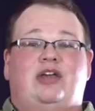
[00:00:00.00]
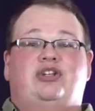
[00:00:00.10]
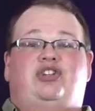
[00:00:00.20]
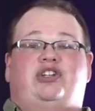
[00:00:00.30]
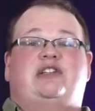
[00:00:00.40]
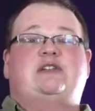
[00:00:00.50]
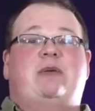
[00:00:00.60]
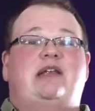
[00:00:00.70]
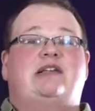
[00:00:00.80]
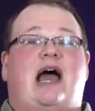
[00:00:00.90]
Jesus
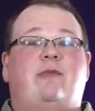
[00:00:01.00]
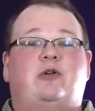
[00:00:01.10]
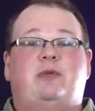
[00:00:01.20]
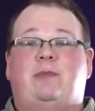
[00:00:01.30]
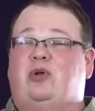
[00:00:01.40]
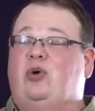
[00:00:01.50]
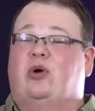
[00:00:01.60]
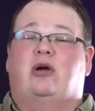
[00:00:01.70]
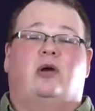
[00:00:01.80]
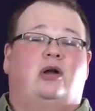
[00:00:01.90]
spent time with people who
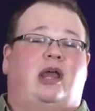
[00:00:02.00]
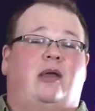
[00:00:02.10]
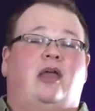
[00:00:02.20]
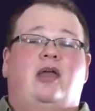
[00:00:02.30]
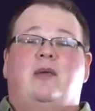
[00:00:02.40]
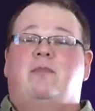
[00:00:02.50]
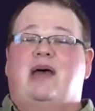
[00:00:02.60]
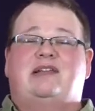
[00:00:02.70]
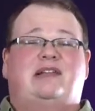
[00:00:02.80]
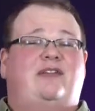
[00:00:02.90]
were hurting
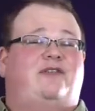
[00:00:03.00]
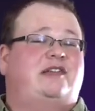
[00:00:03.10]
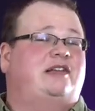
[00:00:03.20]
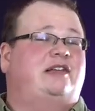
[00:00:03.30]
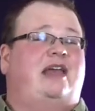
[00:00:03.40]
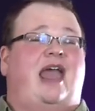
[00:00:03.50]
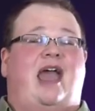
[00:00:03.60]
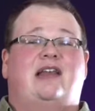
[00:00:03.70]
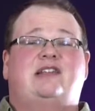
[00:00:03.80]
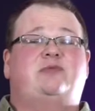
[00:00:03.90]
mentally, physically,
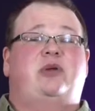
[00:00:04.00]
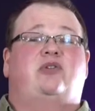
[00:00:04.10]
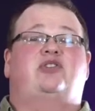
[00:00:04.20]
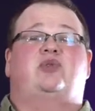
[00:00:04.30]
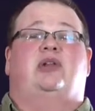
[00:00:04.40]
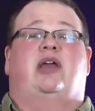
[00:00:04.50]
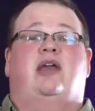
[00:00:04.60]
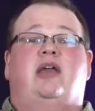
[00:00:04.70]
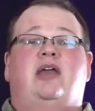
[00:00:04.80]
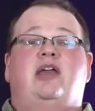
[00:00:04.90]
and spiritually.
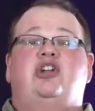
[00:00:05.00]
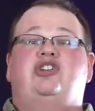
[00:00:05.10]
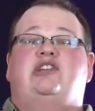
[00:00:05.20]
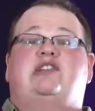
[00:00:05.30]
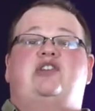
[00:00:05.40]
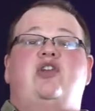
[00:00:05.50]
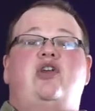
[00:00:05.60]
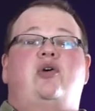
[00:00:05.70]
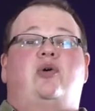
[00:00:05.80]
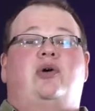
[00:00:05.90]
Jesus
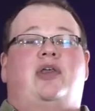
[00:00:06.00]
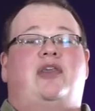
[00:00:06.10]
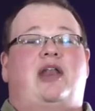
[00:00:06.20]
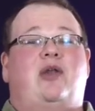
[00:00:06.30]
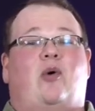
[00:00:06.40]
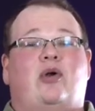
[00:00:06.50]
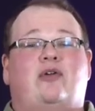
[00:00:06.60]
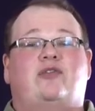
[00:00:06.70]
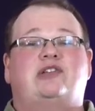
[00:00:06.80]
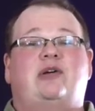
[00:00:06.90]
knew that in
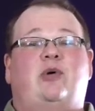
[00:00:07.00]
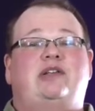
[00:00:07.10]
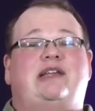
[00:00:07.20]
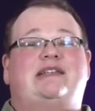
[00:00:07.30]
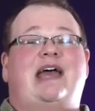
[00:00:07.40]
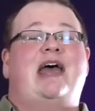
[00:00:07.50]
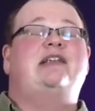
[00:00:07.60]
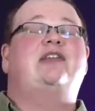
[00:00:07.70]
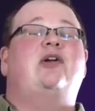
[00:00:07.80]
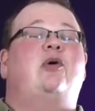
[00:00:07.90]
order for someone to
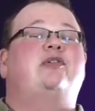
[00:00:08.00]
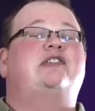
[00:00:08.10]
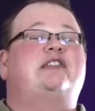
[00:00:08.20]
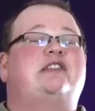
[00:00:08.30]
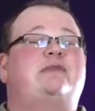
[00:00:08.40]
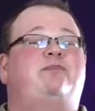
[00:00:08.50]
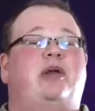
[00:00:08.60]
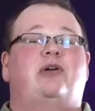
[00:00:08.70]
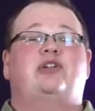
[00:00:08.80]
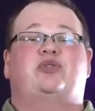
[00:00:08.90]
tend to their own
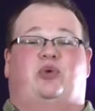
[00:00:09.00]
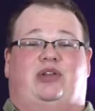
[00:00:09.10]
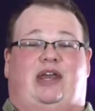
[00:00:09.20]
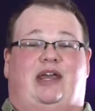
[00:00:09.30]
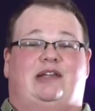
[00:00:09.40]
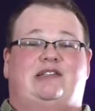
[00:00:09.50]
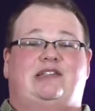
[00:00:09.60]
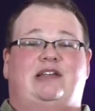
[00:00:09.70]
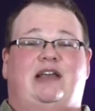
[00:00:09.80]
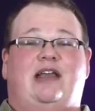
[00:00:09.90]
spiritual
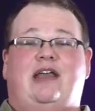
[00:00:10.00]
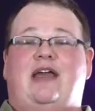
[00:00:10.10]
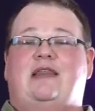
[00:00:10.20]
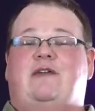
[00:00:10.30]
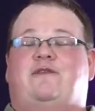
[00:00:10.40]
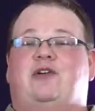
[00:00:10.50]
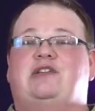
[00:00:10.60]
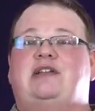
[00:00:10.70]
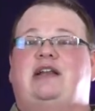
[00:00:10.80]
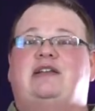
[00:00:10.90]
needs, they
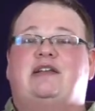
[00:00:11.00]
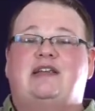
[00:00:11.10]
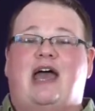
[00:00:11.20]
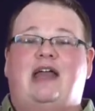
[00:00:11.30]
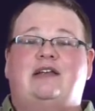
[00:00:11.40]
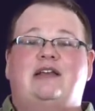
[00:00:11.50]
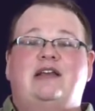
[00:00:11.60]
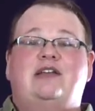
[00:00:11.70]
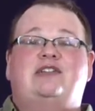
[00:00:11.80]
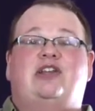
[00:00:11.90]
first needed to tend
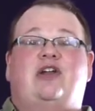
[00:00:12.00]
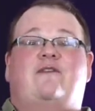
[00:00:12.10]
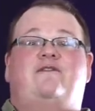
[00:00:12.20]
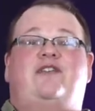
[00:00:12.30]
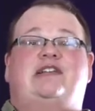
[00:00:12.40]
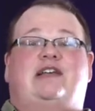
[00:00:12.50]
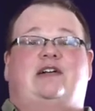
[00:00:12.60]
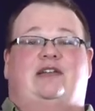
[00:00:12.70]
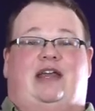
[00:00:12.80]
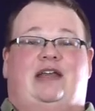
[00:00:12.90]
to their
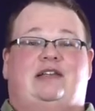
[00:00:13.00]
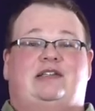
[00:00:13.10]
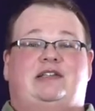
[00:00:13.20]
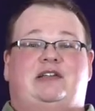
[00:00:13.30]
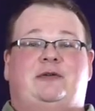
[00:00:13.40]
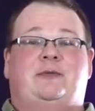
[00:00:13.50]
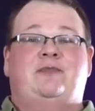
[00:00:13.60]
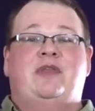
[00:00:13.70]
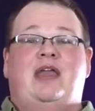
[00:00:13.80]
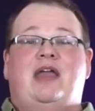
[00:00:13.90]
physical needs.
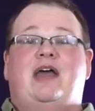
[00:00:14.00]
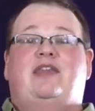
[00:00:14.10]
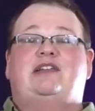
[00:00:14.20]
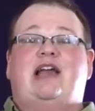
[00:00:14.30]
This